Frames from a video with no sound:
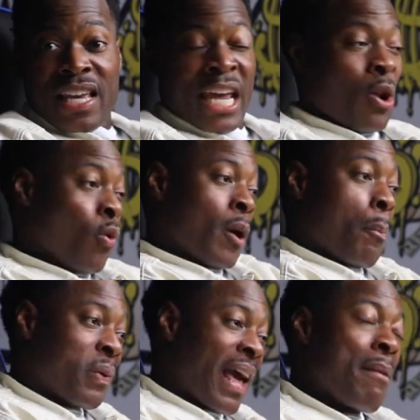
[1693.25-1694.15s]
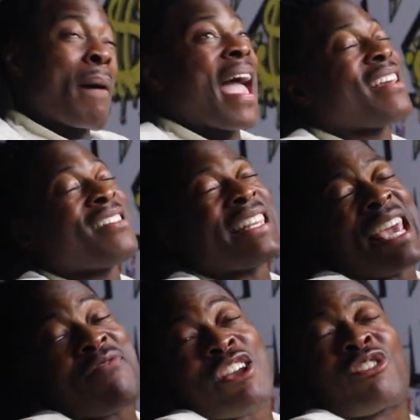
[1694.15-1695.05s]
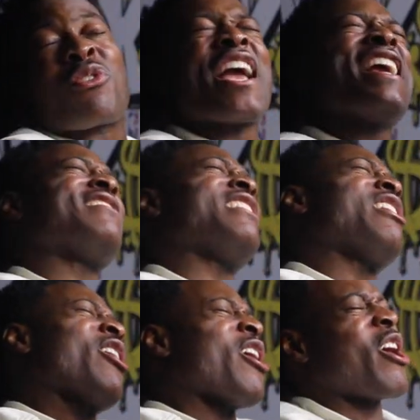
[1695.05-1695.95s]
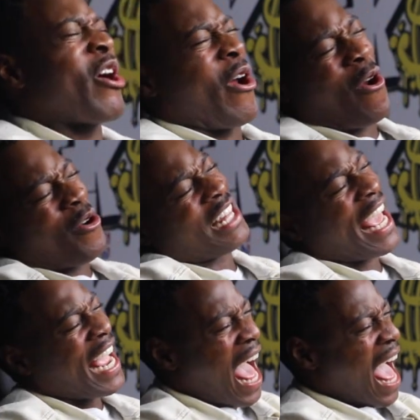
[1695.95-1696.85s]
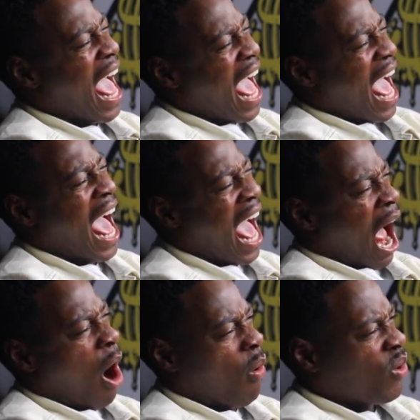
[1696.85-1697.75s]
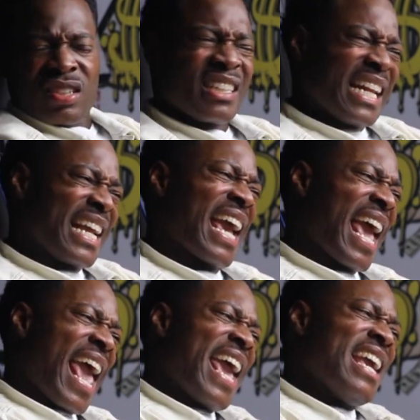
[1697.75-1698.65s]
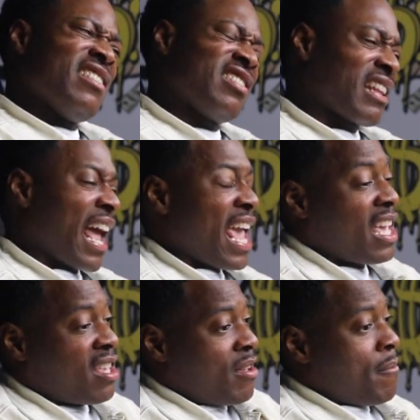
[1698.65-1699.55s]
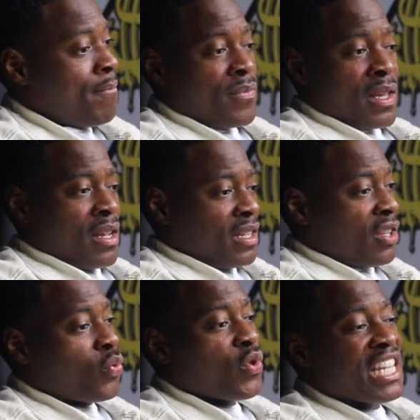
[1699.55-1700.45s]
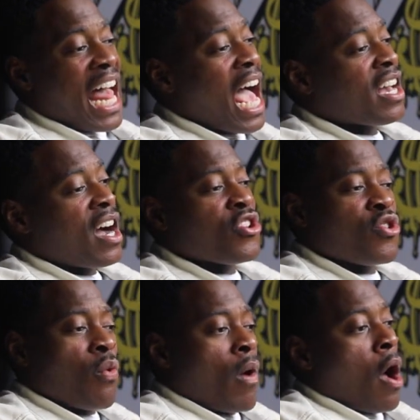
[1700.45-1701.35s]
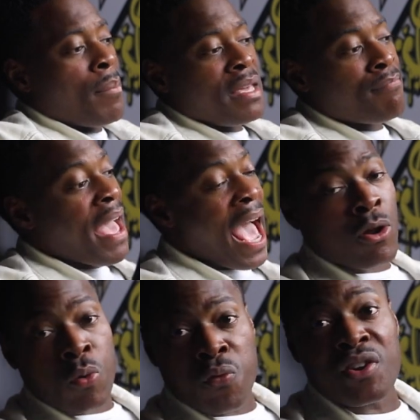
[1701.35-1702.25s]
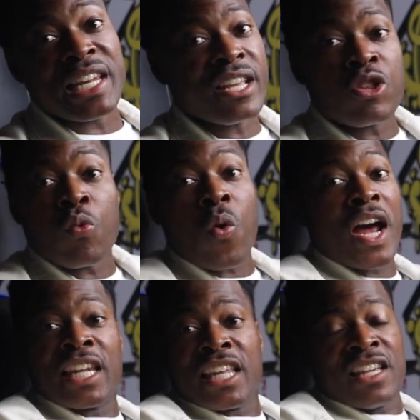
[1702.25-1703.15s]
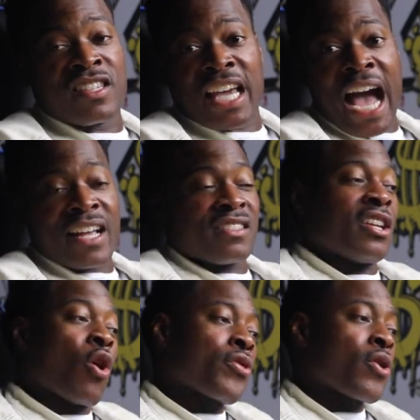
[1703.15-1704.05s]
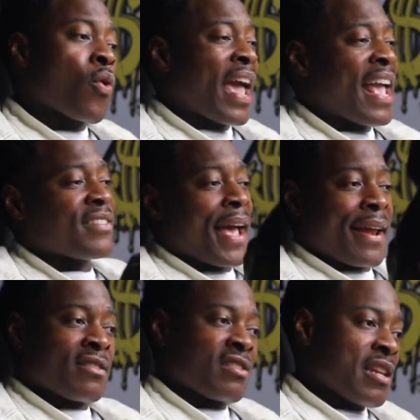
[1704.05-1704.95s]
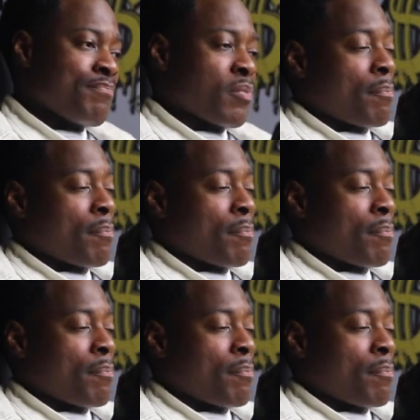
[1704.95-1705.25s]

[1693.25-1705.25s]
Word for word: And on the playback, it's even crazier. Like, how? This nigga Ace, like, this was not an underwhelming battle for neither one of these guys. And although Ace had his slip